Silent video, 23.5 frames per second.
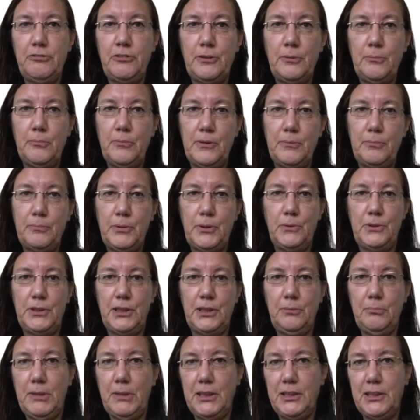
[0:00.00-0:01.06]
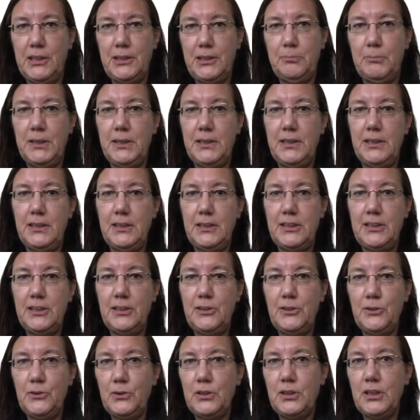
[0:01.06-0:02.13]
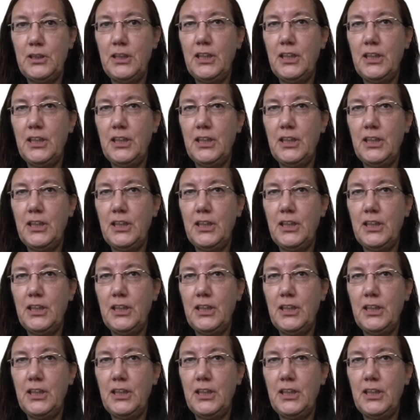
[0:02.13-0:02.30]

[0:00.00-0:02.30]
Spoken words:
from the Project Management Institute,